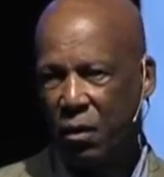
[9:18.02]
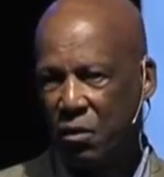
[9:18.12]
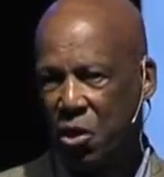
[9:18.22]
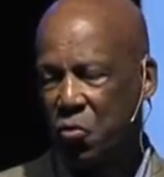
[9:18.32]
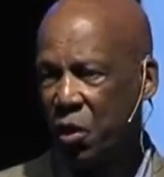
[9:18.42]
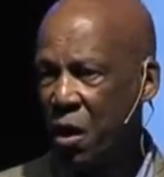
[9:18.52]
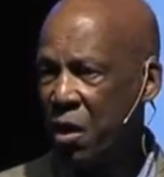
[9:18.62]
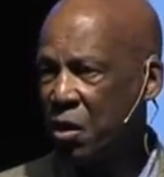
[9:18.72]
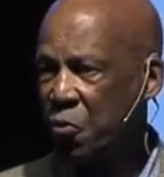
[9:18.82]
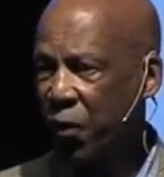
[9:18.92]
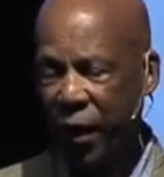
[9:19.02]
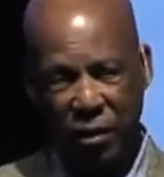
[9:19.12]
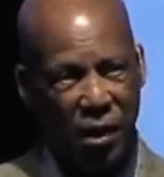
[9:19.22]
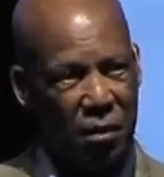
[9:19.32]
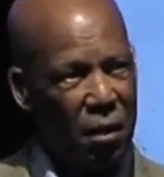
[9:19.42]
disregarding the fact
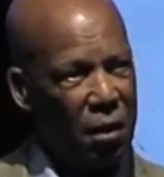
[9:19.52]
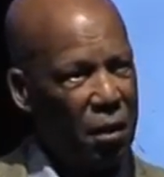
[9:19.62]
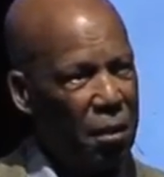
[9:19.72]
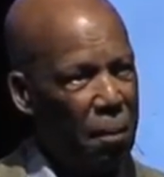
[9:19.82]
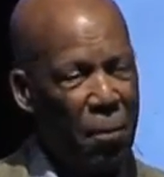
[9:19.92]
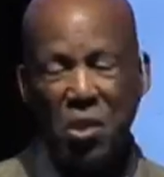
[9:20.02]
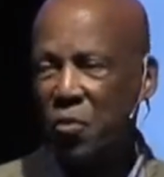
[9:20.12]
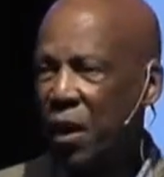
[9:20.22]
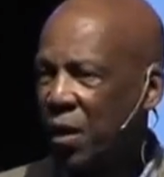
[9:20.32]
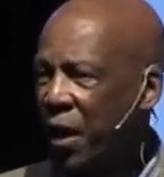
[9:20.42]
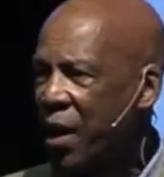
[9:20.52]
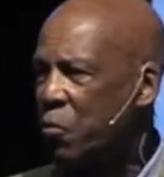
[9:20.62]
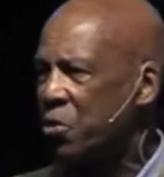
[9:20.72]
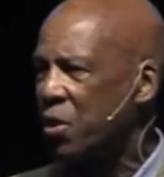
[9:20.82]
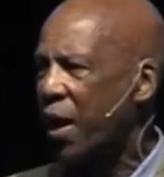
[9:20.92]
that much of that land
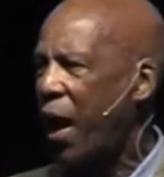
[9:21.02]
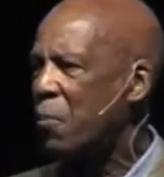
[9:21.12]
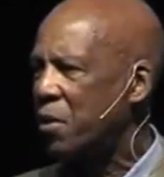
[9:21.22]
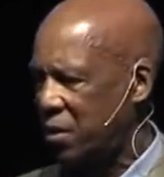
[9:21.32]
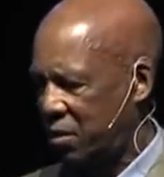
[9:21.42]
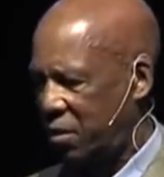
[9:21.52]
was inhabited